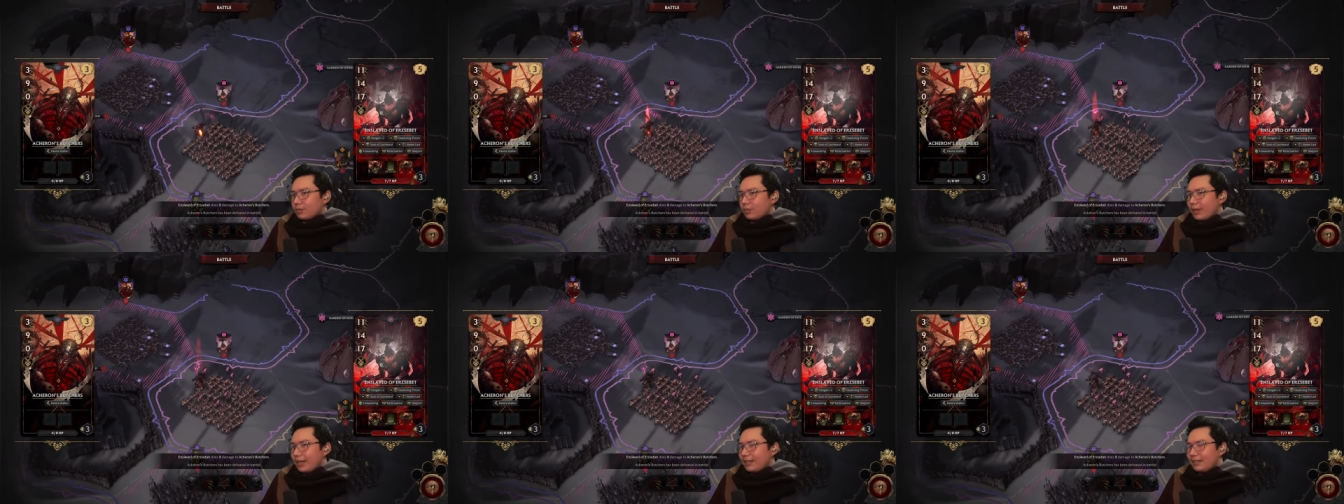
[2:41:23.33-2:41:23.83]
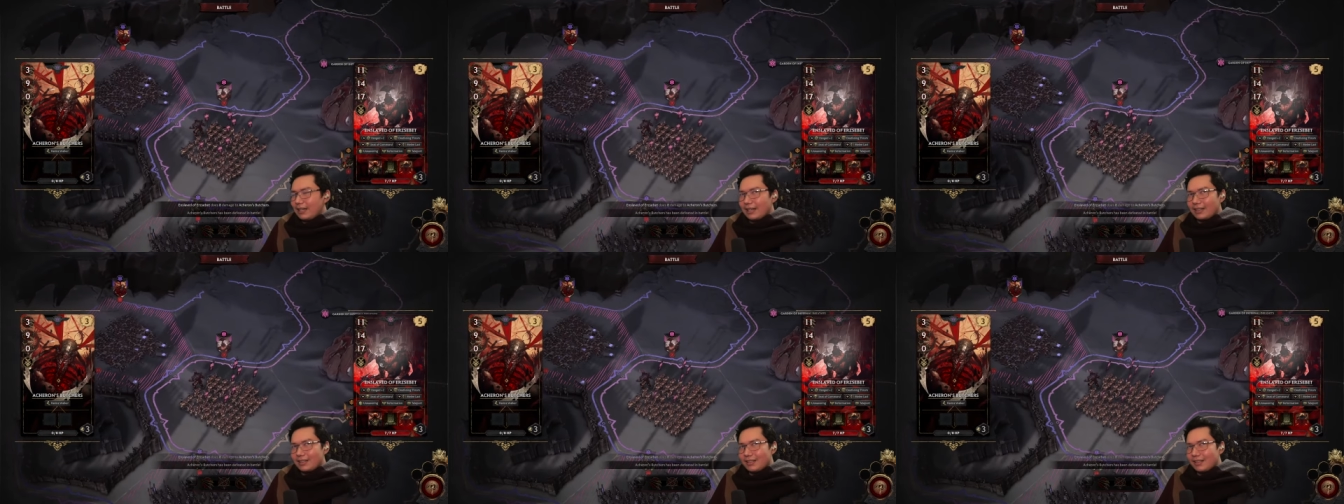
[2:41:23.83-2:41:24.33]
Where did I
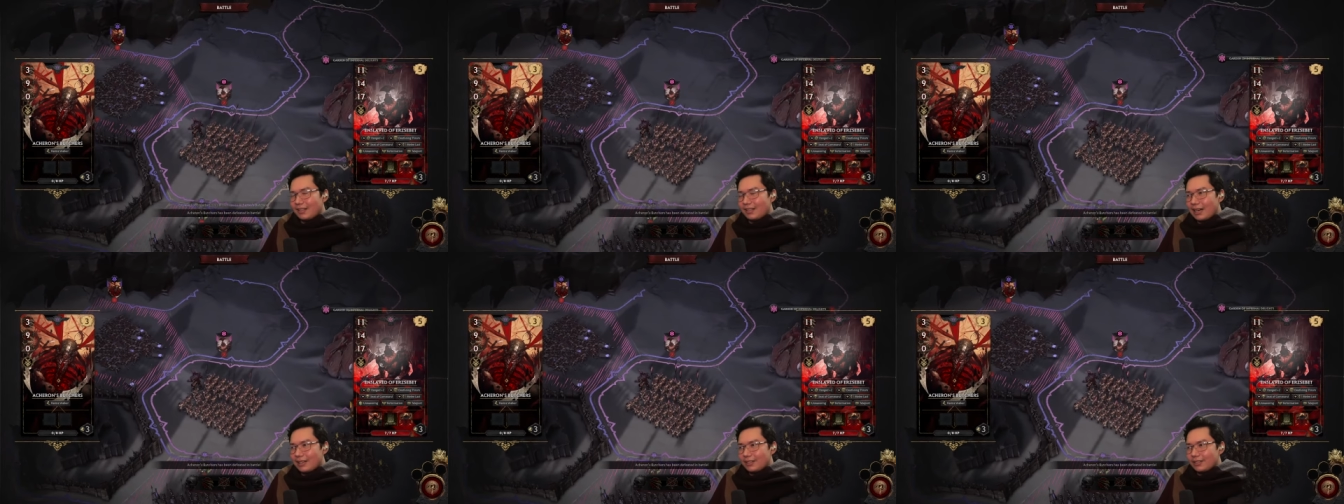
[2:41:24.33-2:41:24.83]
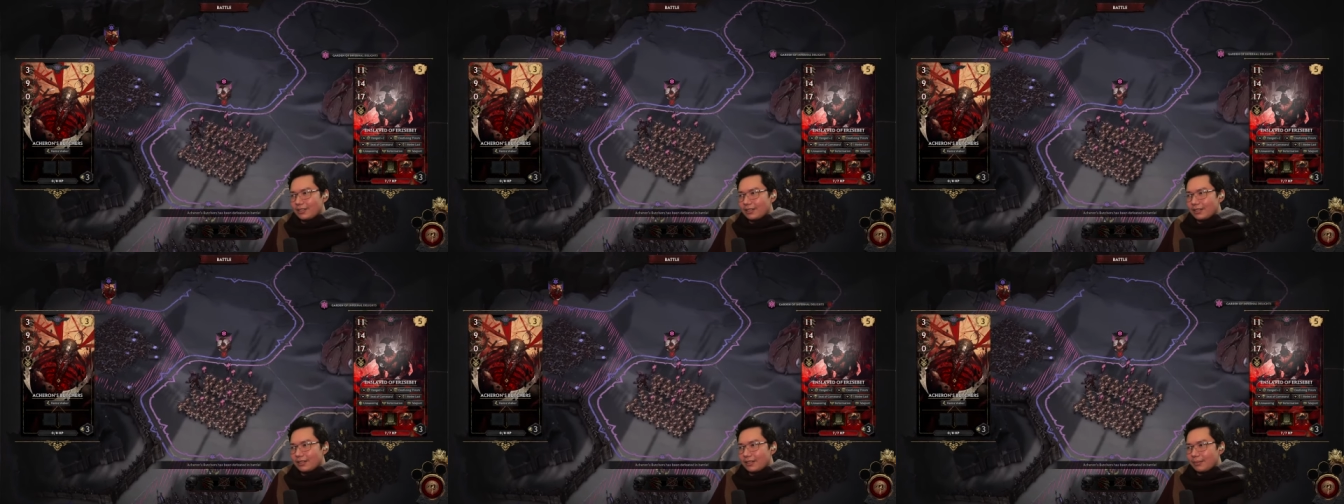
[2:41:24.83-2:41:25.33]
exceed the nine
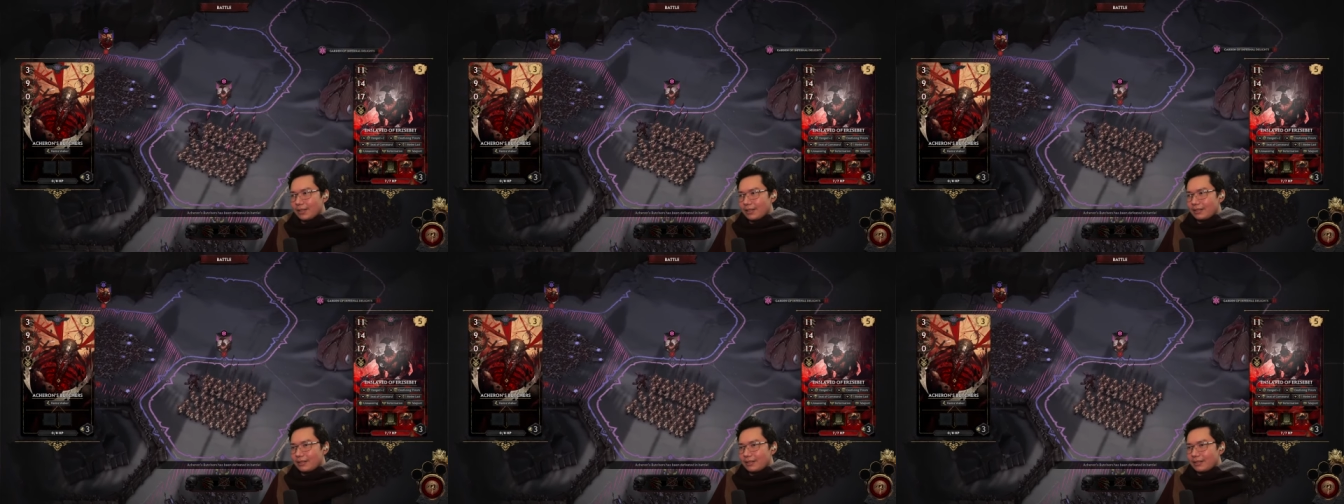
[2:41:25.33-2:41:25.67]
token limit?